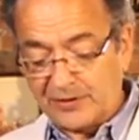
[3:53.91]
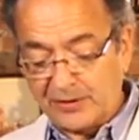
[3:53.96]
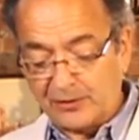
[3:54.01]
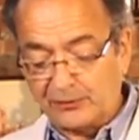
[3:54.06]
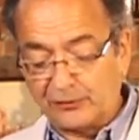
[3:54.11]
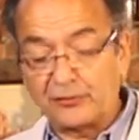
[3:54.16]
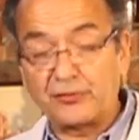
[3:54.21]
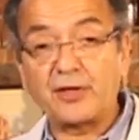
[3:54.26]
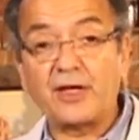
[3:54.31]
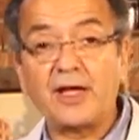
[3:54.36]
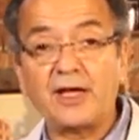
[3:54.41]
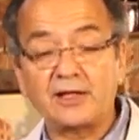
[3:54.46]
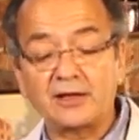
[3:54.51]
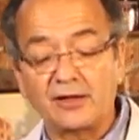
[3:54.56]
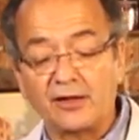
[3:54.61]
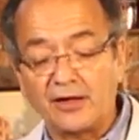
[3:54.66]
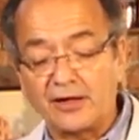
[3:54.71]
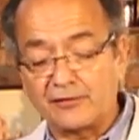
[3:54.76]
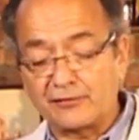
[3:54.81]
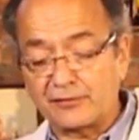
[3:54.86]
Here's the
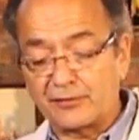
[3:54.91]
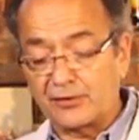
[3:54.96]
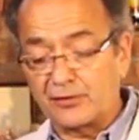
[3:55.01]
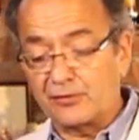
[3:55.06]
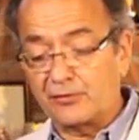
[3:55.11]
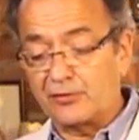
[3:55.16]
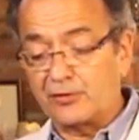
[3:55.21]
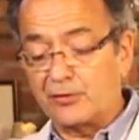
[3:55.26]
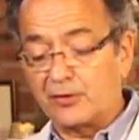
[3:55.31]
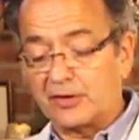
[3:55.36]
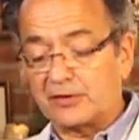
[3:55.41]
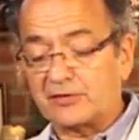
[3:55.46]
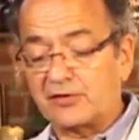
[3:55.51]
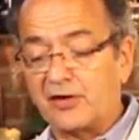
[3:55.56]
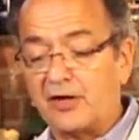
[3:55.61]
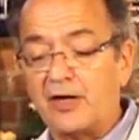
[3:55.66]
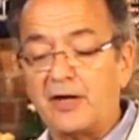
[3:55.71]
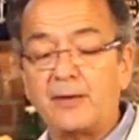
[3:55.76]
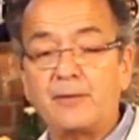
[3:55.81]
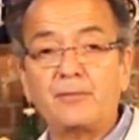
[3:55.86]
headline from the New York
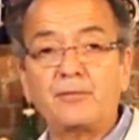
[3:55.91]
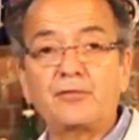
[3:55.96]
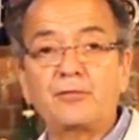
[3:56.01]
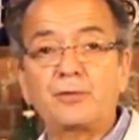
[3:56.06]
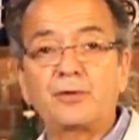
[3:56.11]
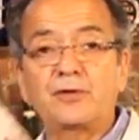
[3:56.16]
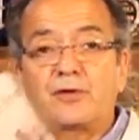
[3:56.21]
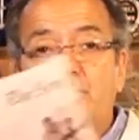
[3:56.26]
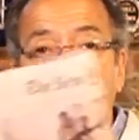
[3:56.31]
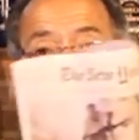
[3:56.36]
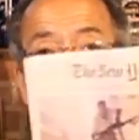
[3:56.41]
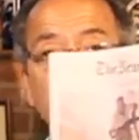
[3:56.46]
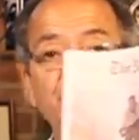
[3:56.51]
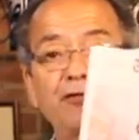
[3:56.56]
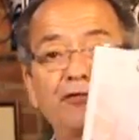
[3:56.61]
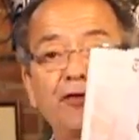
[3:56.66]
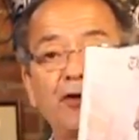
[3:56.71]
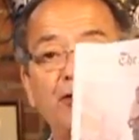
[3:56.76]
Times with this big